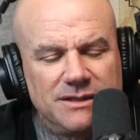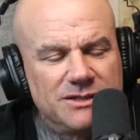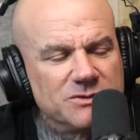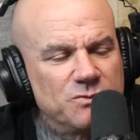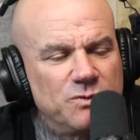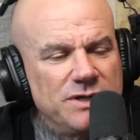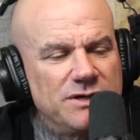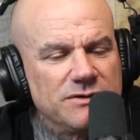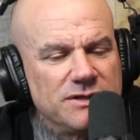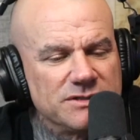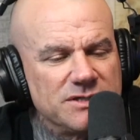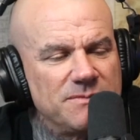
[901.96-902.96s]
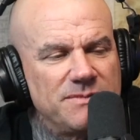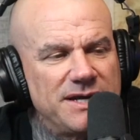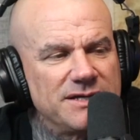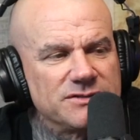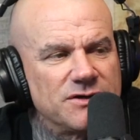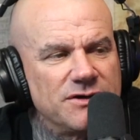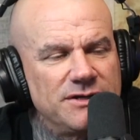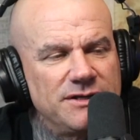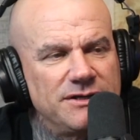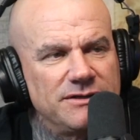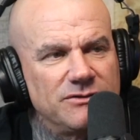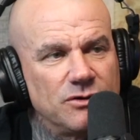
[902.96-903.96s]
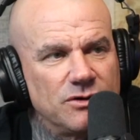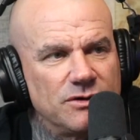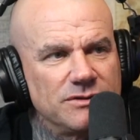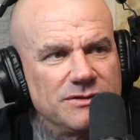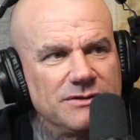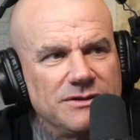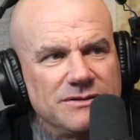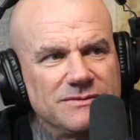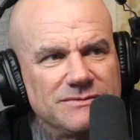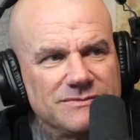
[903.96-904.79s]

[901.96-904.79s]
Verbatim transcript: it's weird that some bands aren't in it. Or, you know. You feel like